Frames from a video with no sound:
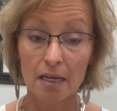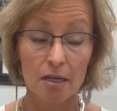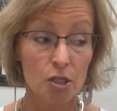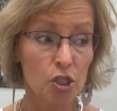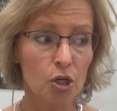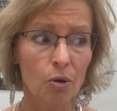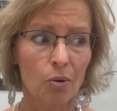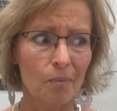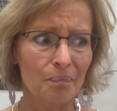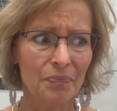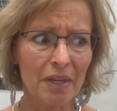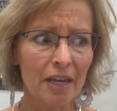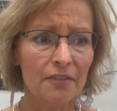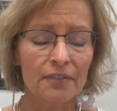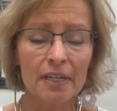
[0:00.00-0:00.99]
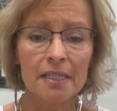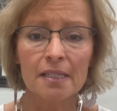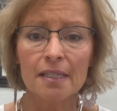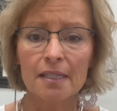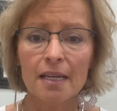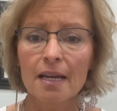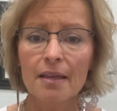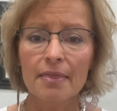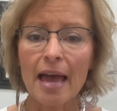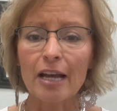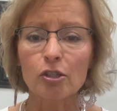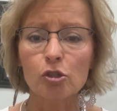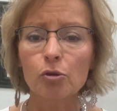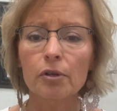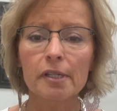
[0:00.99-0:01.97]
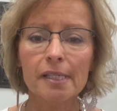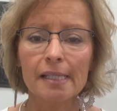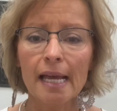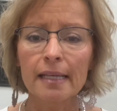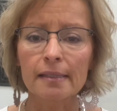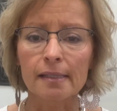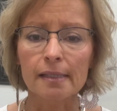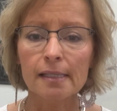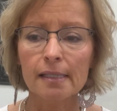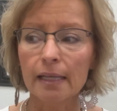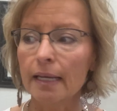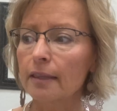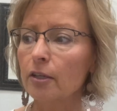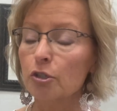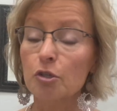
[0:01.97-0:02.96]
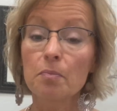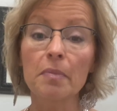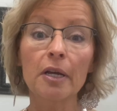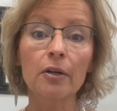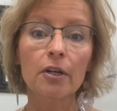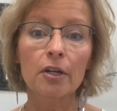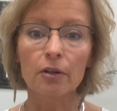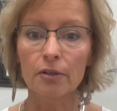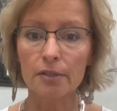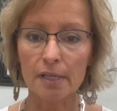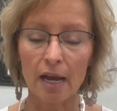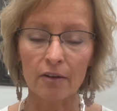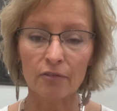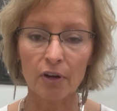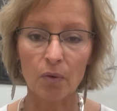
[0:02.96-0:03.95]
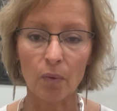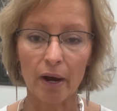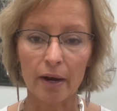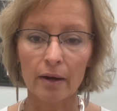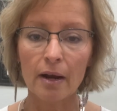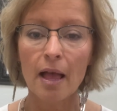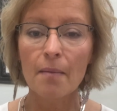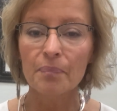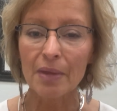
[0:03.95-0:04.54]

So if it's that short sentence, like there's miracles everywhere,